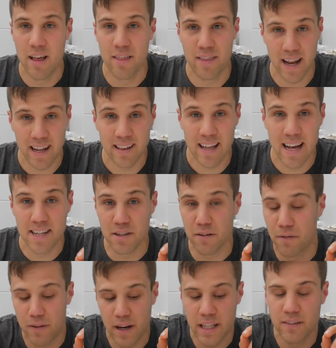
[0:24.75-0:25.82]
That allows
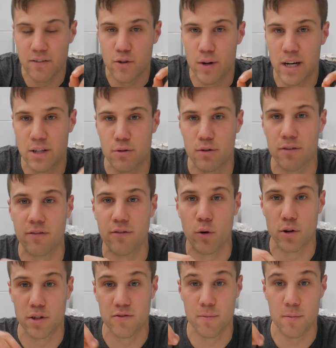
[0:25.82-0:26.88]
effective transfer of
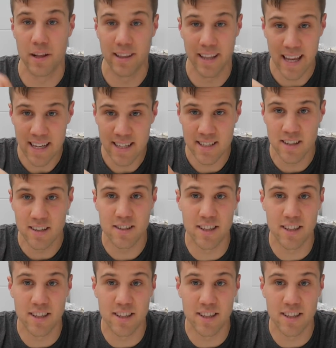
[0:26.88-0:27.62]
force from the legs